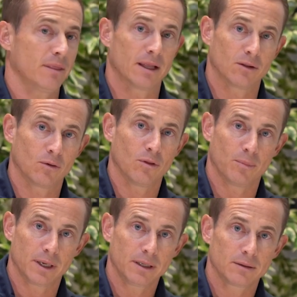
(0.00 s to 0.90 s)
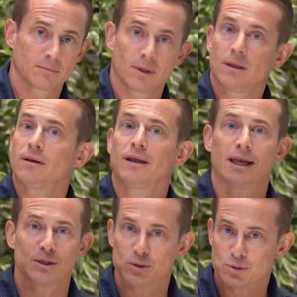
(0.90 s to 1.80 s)
They loan the money
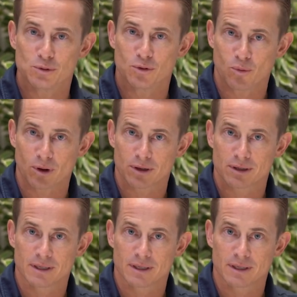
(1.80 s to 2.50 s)
and you do the work.